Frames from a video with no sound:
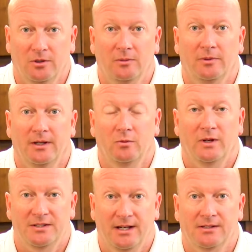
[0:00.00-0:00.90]
group in
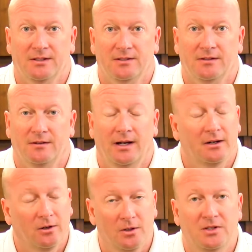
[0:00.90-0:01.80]
West Texas. I
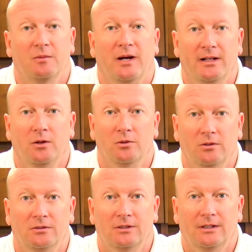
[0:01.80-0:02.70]
encourage you to buy local,
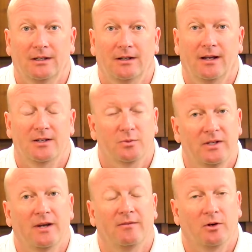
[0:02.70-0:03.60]
as we
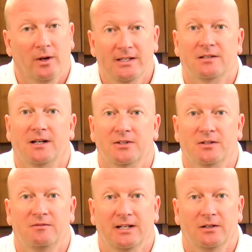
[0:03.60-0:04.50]
have a great selection
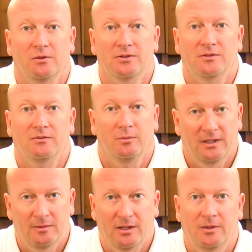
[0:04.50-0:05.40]
of vehicles for
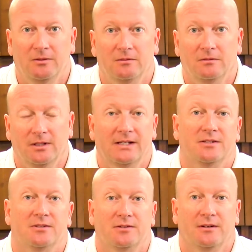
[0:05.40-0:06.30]
BMW,
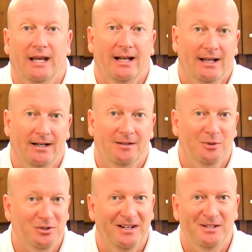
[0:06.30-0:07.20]
Lexus, Cadillac, and
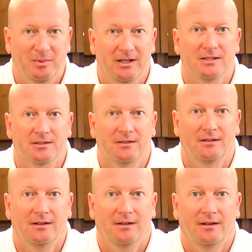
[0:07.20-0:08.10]
Mercedes Benz.
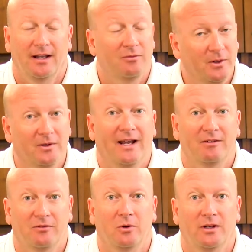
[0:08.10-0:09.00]
And if we don't have
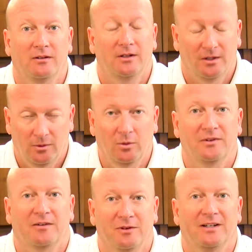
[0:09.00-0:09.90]
it for you, we will
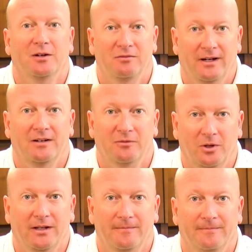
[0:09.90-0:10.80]
definitely go find it
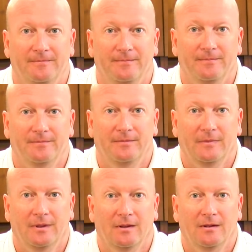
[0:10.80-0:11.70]
for you.
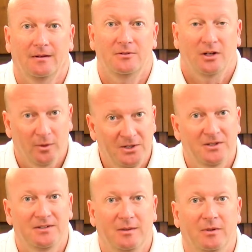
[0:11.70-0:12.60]

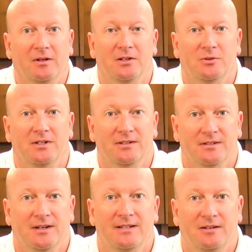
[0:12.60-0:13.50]
Generations deep in luxury
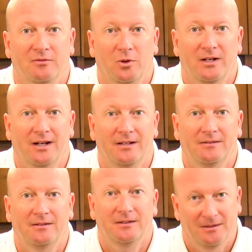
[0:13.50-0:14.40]
since 1949,
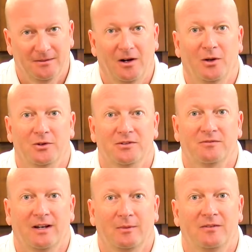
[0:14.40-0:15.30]
Alderson
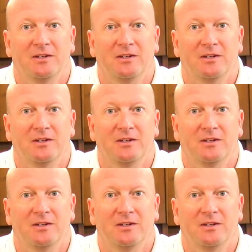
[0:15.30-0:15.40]
Family of